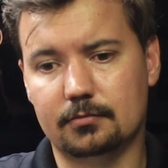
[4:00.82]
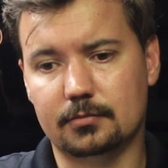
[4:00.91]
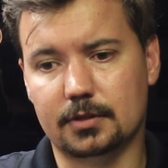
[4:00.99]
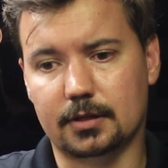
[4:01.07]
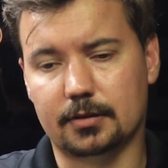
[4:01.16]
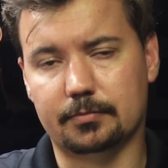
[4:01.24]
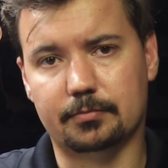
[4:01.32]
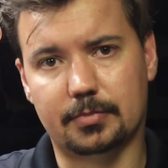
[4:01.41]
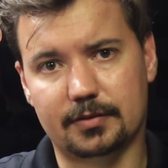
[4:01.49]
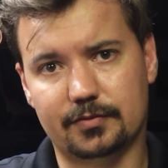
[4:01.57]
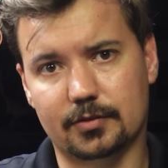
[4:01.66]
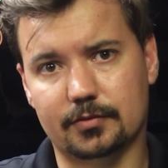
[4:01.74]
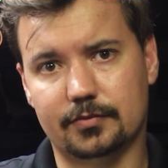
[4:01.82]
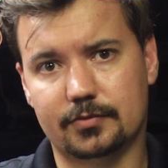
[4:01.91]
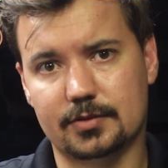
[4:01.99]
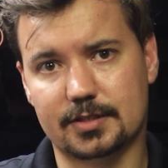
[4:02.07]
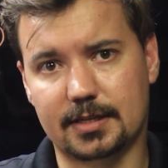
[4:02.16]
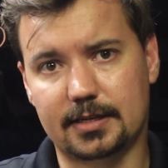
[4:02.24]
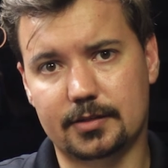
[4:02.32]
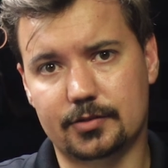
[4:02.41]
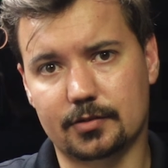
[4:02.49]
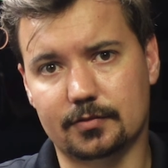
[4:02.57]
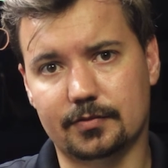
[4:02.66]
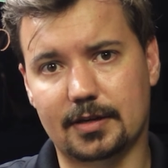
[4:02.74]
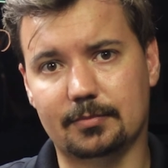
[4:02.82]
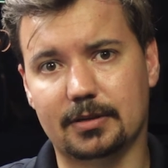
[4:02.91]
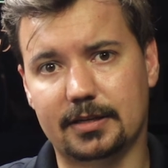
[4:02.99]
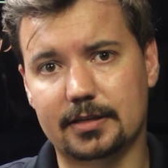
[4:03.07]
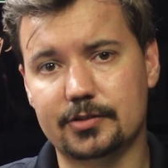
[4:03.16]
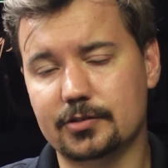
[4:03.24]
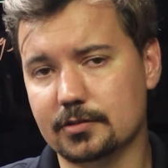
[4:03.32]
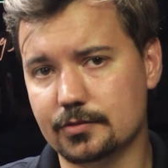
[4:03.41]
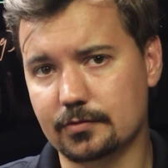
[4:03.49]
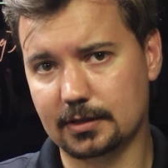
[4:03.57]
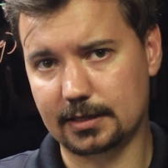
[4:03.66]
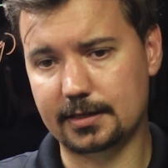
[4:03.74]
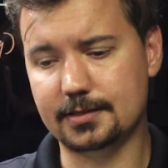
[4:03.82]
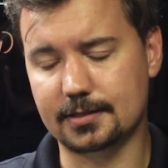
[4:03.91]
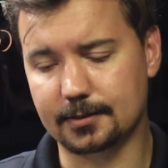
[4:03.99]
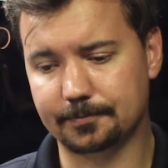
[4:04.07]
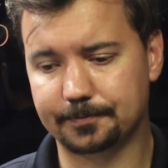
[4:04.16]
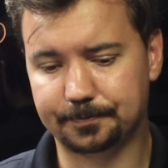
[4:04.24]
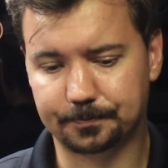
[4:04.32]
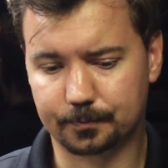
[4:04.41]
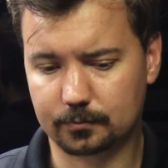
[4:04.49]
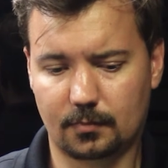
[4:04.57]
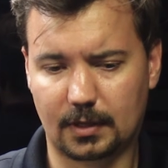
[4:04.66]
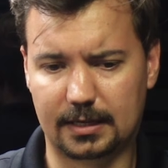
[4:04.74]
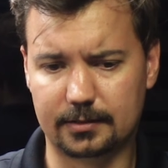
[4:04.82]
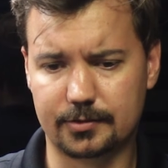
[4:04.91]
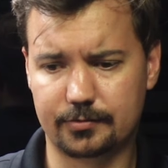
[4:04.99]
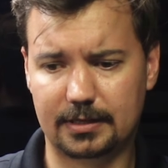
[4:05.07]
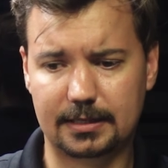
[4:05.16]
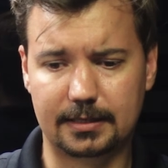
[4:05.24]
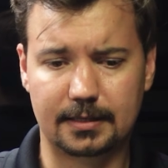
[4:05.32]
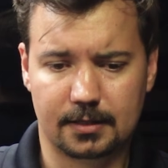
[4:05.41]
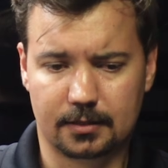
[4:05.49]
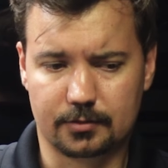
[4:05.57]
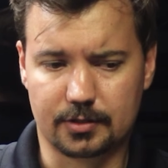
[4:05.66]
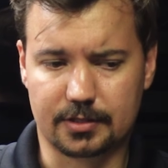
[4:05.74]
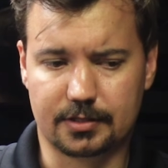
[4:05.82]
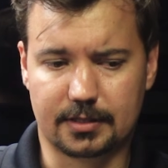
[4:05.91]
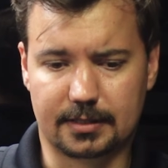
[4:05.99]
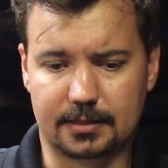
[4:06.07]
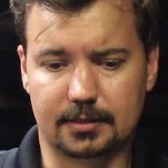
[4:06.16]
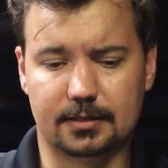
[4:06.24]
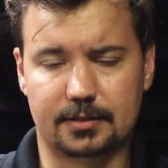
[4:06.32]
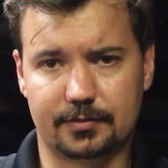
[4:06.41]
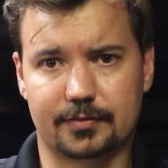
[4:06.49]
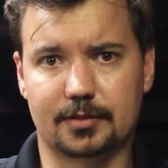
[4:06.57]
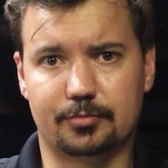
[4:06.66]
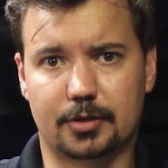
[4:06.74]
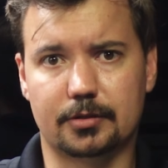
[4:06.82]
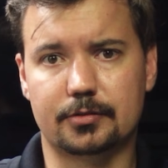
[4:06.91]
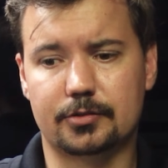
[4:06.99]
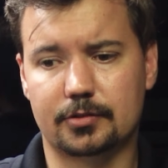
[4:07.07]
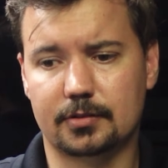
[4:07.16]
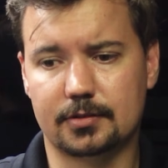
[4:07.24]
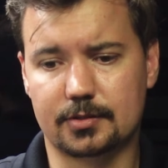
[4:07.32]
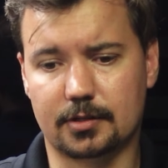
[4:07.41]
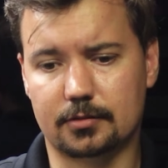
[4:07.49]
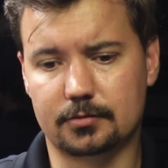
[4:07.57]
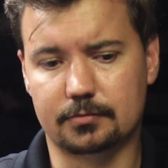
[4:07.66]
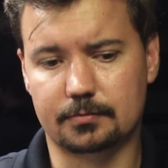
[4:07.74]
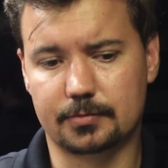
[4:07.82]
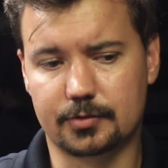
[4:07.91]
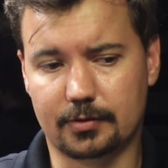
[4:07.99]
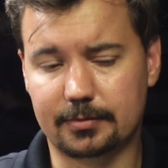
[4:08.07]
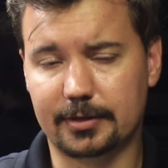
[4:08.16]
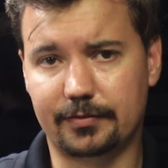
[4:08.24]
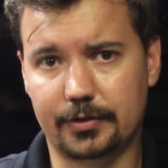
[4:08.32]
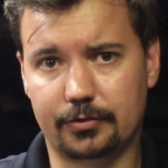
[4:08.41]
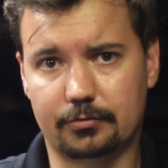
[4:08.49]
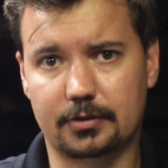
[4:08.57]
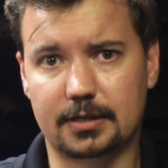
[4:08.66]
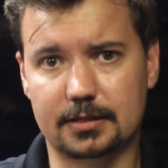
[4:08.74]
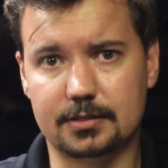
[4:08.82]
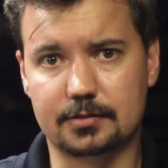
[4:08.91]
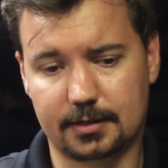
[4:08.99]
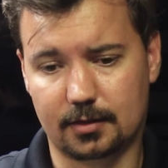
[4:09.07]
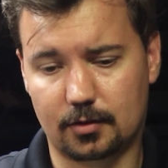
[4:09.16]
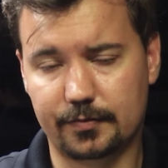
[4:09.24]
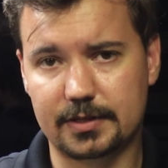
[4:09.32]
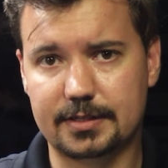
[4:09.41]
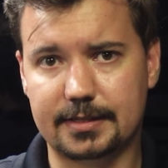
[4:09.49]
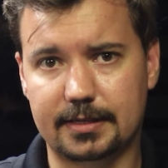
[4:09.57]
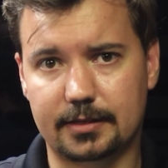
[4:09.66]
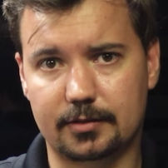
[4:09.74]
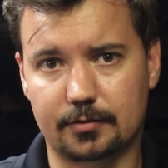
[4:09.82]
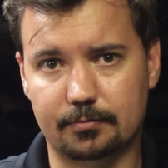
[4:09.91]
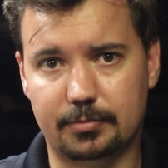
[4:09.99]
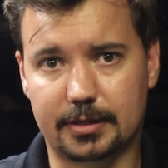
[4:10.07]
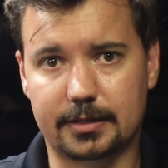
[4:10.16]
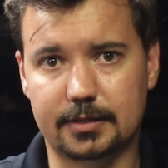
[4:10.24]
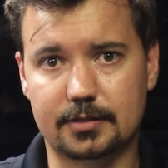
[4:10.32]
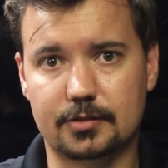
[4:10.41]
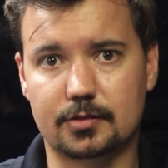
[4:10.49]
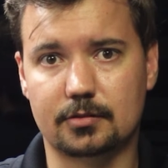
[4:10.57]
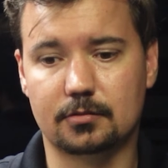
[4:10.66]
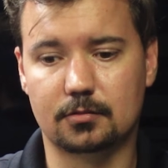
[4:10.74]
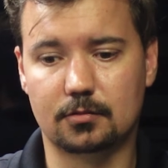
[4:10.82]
the buff-off stage of application is really easy? And it was really just a different approach. So ceramic V3 obviously combines